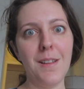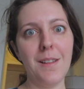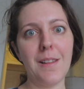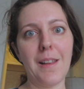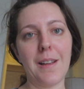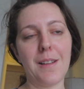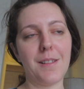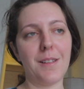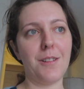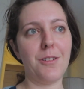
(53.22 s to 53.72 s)

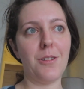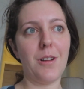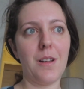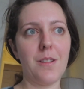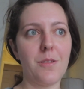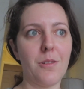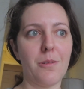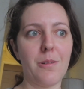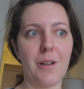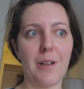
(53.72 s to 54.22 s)
likely you
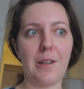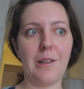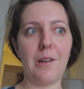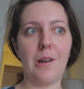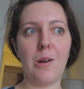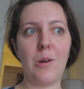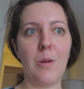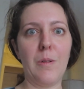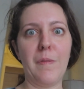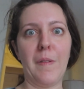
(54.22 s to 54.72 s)
guys already
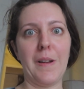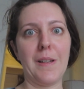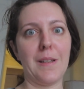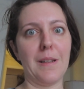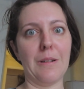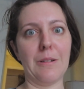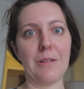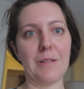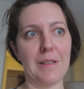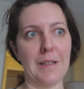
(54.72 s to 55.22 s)
know if I
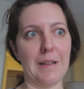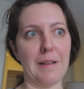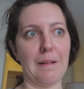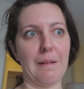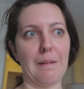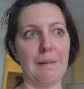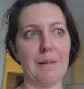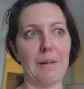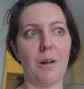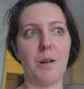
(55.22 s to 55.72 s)
did or
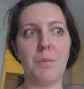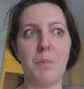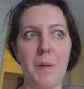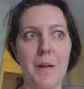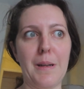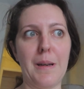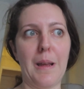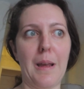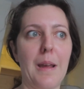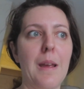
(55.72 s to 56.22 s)
didn't on
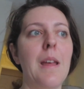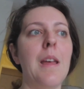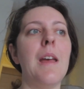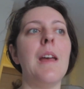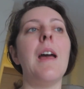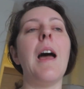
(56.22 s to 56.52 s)
Monday.